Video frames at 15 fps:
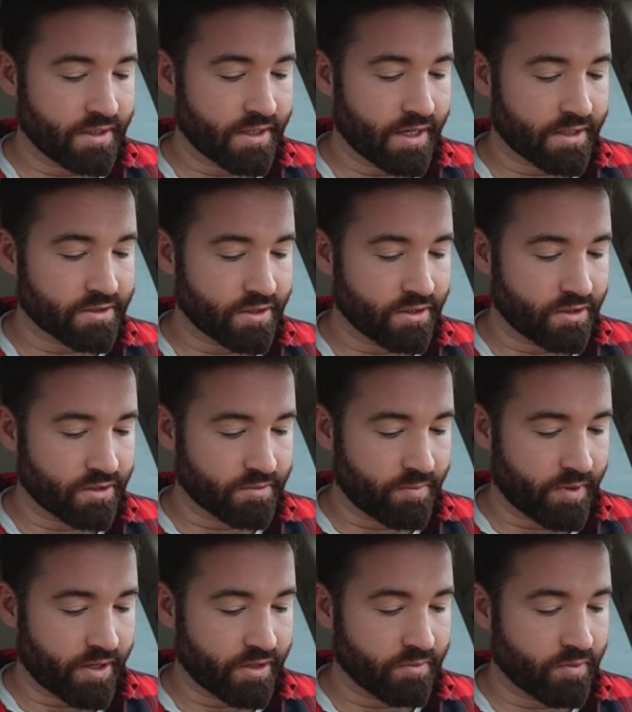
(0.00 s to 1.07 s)
it actually looks
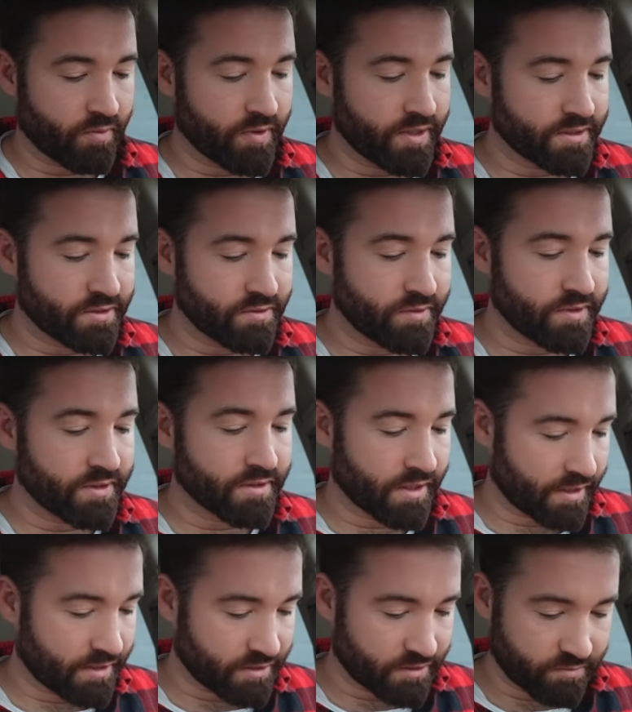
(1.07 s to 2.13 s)
better. But when he's doing
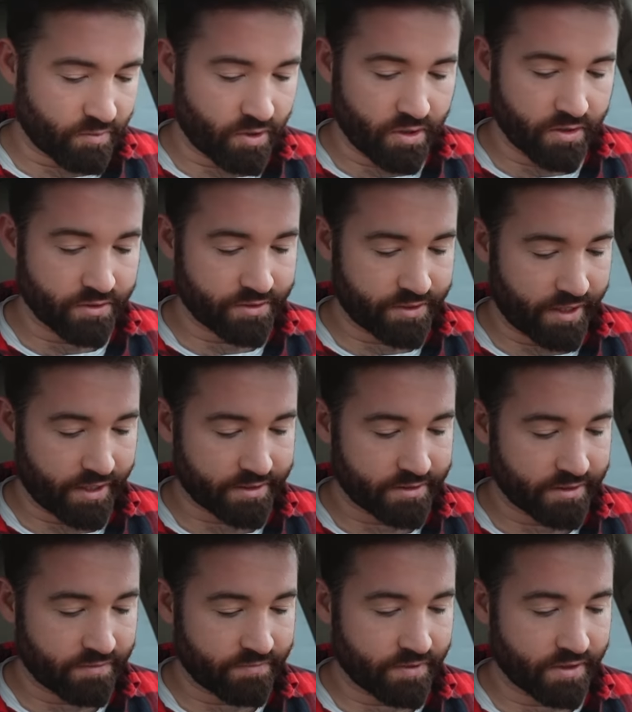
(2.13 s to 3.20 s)
like smaller tech
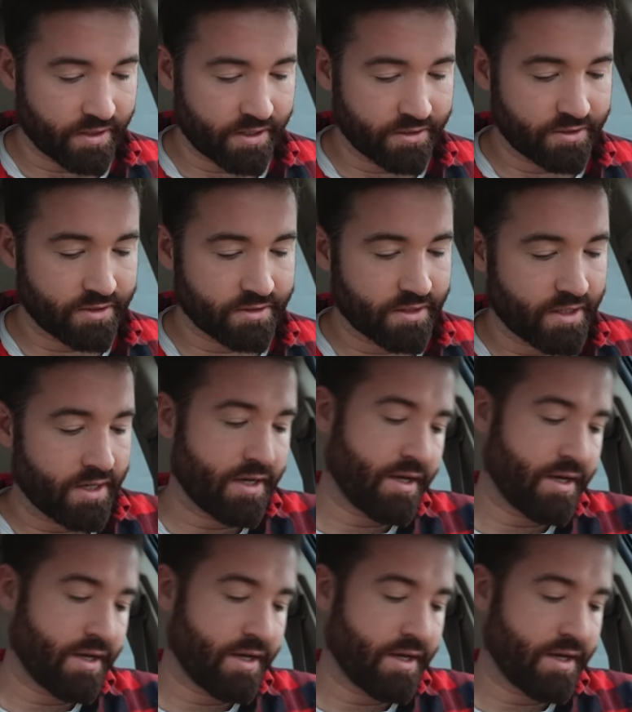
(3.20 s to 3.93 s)
stuff on ledges,